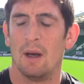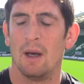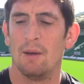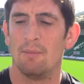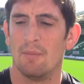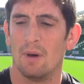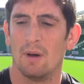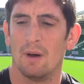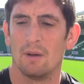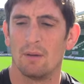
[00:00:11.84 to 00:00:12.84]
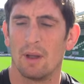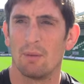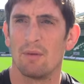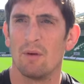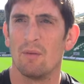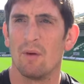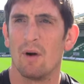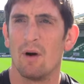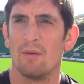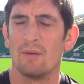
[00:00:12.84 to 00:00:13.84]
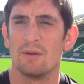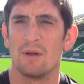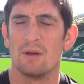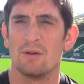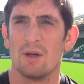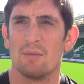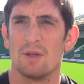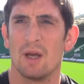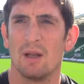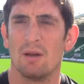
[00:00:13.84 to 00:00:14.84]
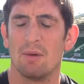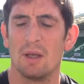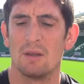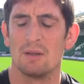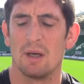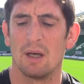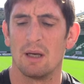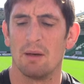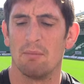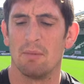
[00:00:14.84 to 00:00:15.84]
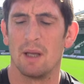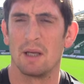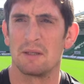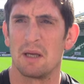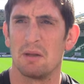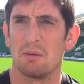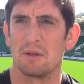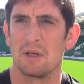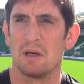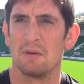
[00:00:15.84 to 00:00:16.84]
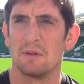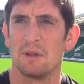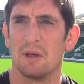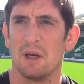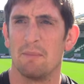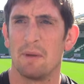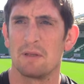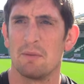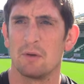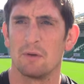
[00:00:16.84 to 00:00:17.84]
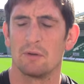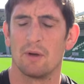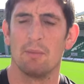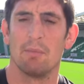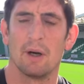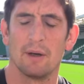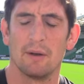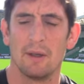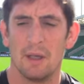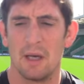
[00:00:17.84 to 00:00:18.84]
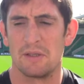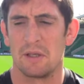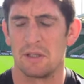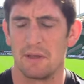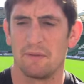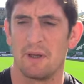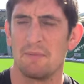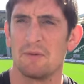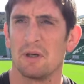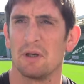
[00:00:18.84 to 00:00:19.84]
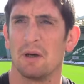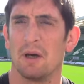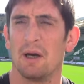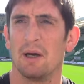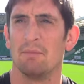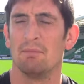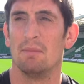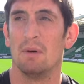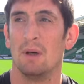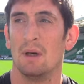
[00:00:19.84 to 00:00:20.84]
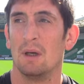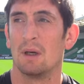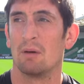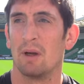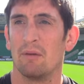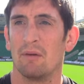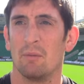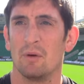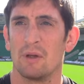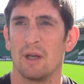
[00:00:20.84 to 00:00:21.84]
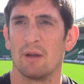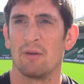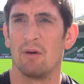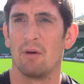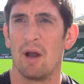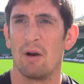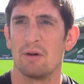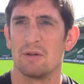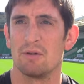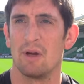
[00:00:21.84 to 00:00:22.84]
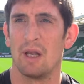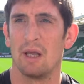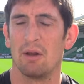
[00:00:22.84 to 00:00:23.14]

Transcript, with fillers: Um, I don't think we're too far off, as, as Jim said in the meetings. Um, I think it's down to ourselves. Um, that's the most frustrating part. It's not as if teams are um, creating so much. I think it's our own errors, really.